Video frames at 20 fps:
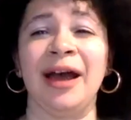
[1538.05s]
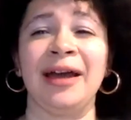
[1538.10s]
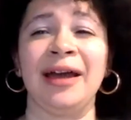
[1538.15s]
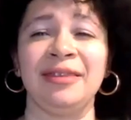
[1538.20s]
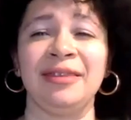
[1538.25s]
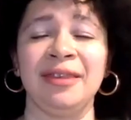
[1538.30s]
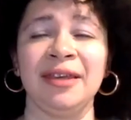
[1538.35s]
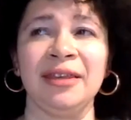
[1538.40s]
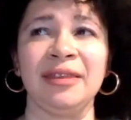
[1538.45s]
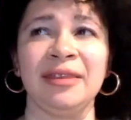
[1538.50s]

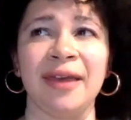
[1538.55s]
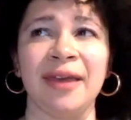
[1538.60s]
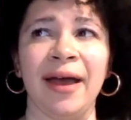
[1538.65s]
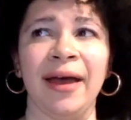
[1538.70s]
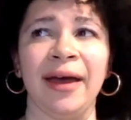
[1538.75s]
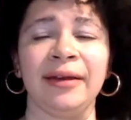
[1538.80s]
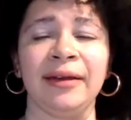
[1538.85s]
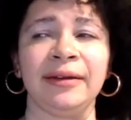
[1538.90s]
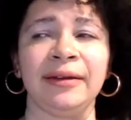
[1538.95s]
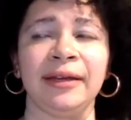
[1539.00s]
I think
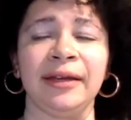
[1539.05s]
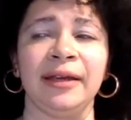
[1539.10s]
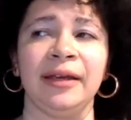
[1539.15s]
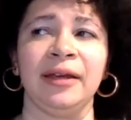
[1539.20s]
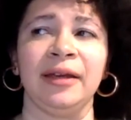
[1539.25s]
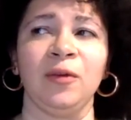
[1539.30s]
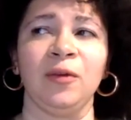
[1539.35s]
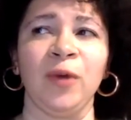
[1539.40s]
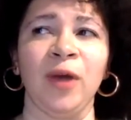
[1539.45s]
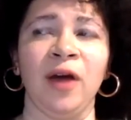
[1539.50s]
that
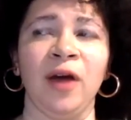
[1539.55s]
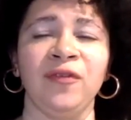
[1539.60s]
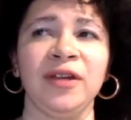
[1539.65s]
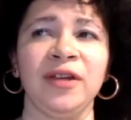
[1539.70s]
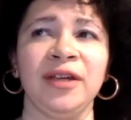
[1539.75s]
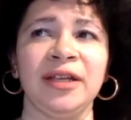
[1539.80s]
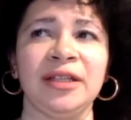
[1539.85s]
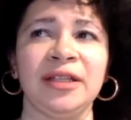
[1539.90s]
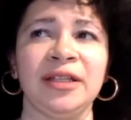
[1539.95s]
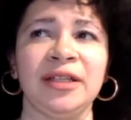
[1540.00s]
we
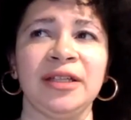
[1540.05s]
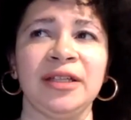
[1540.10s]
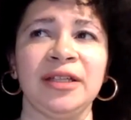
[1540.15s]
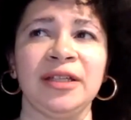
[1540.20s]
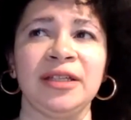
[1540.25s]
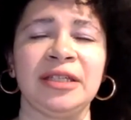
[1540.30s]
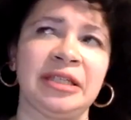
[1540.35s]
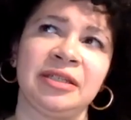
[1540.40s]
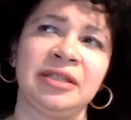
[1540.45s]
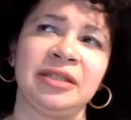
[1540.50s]
often get
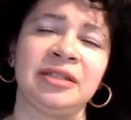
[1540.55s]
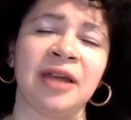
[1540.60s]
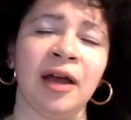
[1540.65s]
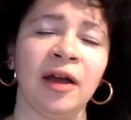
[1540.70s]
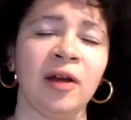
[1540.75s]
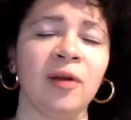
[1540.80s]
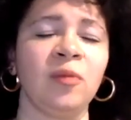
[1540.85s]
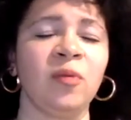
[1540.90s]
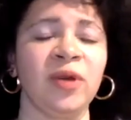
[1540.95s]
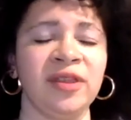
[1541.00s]

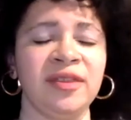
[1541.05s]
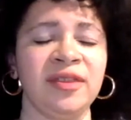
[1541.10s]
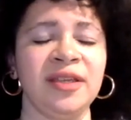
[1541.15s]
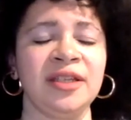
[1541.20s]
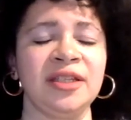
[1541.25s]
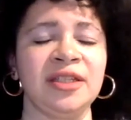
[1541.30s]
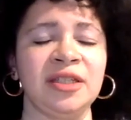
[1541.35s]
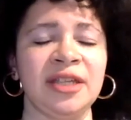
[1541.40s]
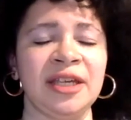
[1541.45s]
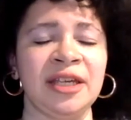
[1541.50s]
stuck
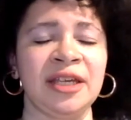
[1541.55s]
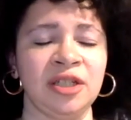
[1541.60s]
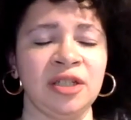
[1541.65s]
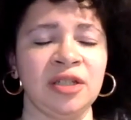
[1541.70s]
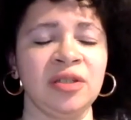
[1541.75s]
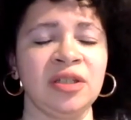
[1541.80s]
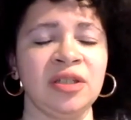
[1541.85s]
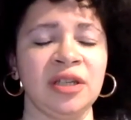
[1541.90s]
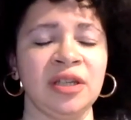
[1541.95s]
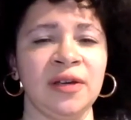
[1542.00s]
with these
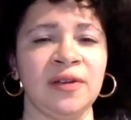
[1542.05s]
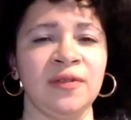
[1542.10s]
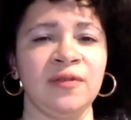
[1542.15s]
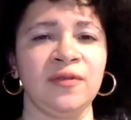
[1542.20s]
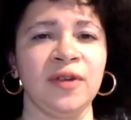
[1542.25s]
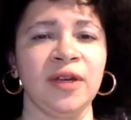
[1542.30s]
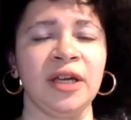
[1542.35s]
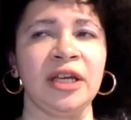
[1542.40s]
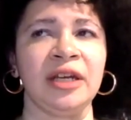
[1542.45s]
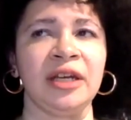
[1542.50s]
issues
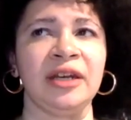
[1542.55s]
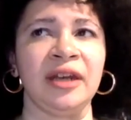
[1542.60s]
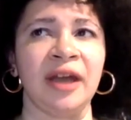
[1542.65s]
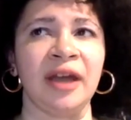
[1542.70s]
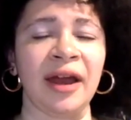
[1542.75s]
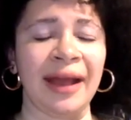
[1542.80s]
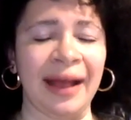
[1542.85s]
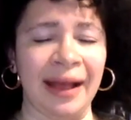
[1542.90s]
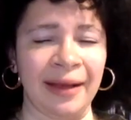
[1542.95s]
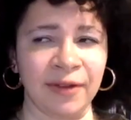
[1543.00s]
of
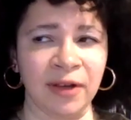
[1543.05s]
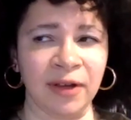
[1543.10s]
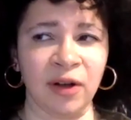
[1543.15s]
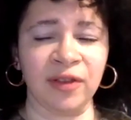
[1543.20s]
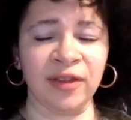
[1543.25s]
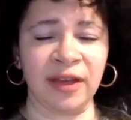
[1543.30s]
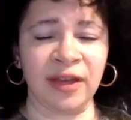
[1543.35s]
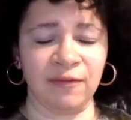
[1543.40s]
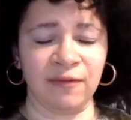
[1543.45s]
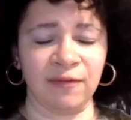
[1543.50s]
not having
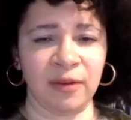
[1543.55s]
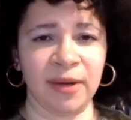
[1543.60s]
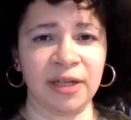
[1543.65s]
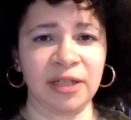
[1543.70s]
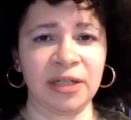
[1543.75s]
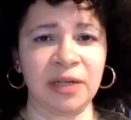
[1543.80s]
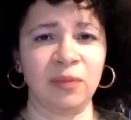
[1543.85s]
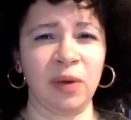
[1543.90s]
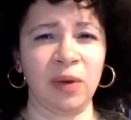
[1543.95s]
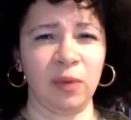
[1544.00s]
all the
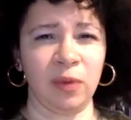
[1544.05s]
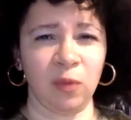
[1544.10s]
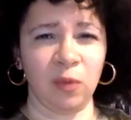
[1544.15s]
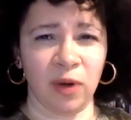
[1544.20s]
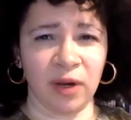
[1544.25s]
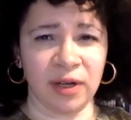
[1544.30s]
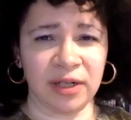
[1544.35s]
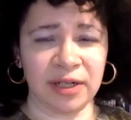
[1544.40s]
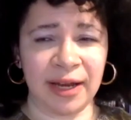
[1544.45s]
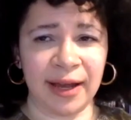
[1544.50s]
information we would
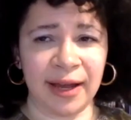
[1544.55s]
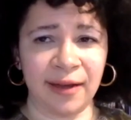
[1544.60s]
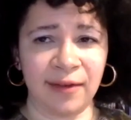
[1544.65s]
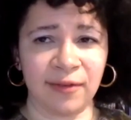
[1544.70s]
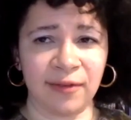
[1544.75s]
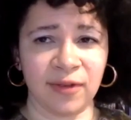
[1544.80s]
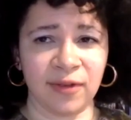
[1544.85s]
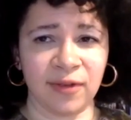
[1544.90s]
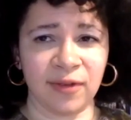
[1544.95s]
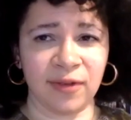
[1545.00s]
want to
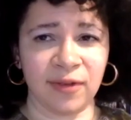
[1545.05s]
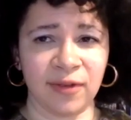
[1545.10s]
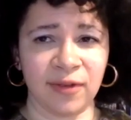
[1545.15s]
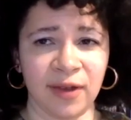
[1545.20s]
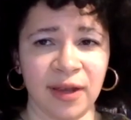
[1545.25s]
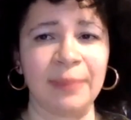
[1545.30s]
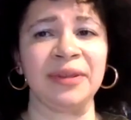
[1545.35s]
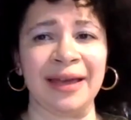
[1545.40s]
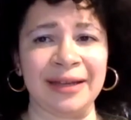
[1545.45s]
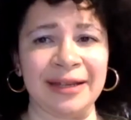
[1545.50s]
have,
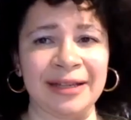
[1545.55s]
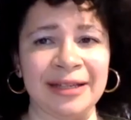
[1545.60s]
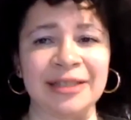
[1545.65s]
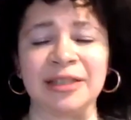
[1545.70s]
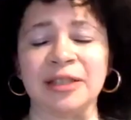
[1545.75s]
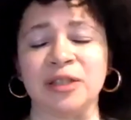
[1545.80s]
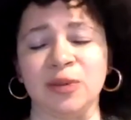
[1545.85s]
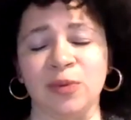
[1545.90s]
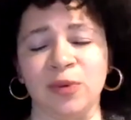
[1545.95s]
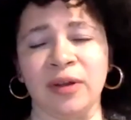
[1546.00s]
but that
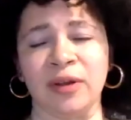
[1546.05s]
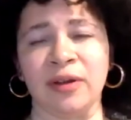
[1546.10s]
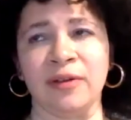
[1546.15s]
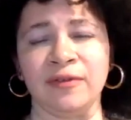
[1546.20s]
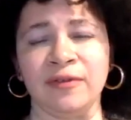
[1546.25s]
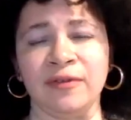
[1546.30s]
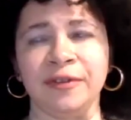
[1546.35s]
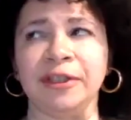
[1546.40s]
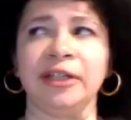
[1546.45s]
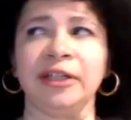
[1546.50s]
is the sort
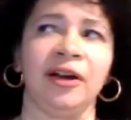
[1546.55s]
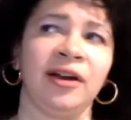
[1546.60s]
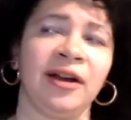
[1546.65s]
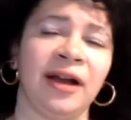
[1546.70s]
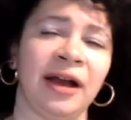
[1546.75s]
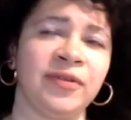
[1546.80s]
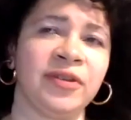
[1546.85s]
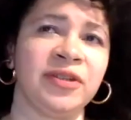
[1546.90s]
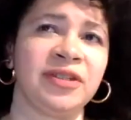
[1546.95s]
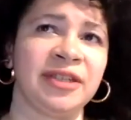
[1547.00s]
of
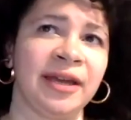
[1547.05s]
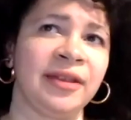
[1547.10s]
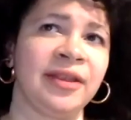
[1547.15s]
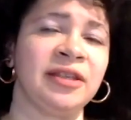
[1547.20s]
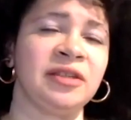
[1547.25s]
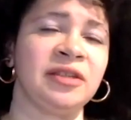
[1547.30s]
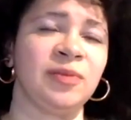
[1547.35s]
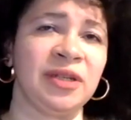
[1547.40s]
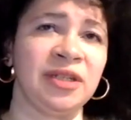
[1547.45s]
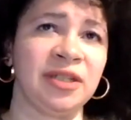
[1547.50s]
archival
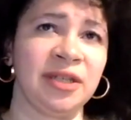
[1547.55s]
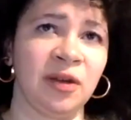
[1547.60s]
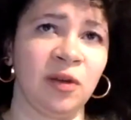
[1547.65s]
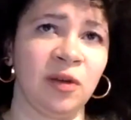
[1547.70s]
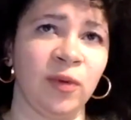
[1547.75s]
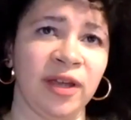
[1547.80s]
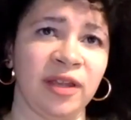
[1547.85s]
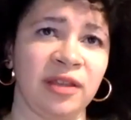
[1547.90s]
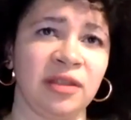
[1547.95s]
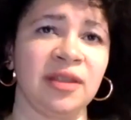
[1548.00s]
silence we
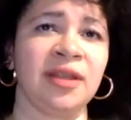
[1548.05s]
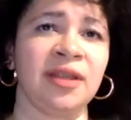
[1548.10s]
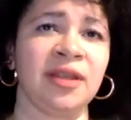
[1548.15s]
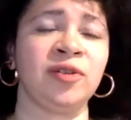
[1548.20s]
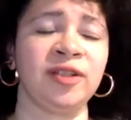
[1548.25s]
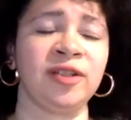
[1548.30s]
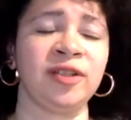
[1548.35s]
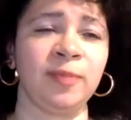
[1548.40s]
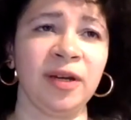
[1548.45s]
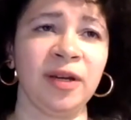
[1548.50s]
deal with. And
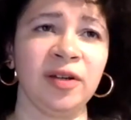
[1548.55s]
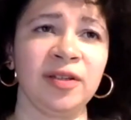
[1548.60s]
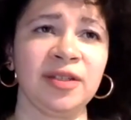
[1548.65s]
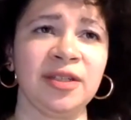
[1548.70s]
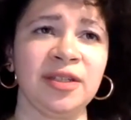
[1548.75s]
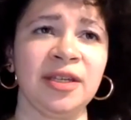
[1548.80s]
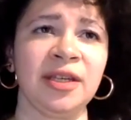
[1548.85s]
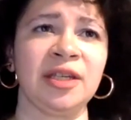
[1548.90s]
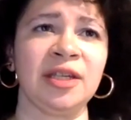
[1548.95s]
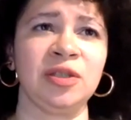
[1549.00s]

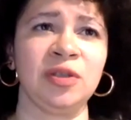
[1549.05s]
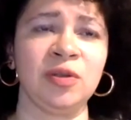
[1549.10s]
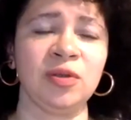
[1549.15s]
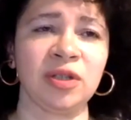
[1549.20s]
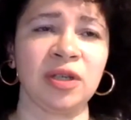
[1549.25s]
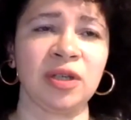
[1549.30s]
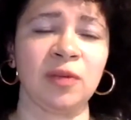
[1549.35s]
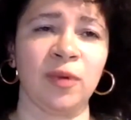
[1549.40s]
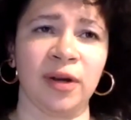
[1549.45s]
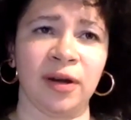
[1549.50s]
transparency is
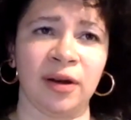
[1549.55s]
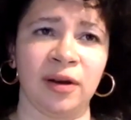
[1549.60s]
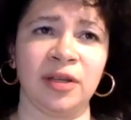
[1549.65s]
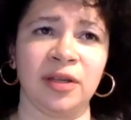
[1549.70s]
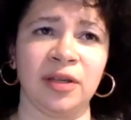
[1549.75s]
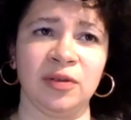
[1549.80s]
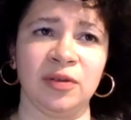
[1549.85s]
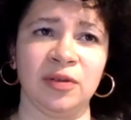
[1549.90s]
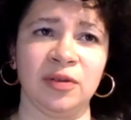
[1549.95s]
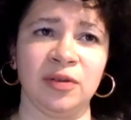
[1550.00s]
usually what our
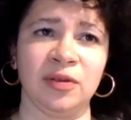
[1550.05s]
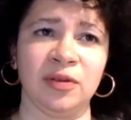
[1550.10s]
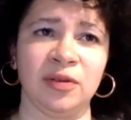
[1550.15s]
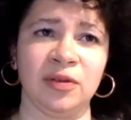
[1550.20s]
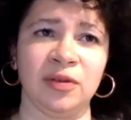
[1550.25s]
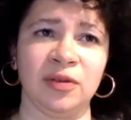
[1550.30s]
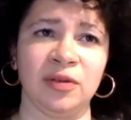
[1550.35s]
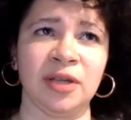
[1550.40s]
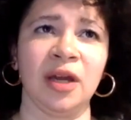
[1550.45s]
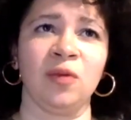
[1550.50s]

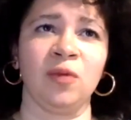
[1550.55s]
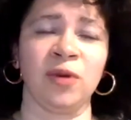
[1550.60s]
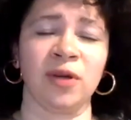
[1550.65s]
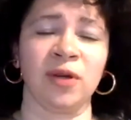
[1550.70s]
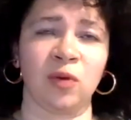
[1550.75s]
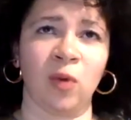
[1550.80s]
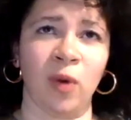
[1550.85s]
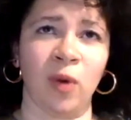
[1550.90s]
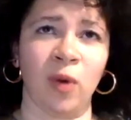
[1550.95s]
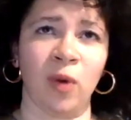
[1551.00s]
users
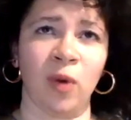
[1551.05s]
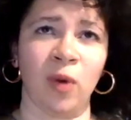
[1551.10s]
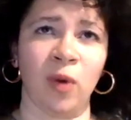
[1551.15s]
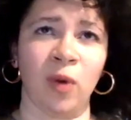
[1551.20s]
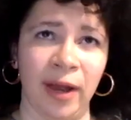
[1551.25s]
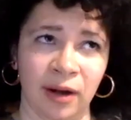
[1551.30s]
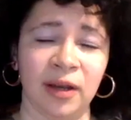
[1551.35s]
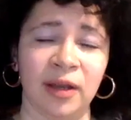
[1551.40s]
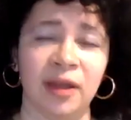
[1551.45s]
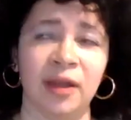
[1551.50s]

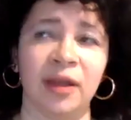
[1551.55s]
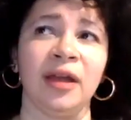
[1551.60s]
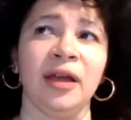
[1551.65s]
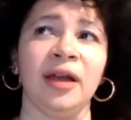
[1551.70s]
require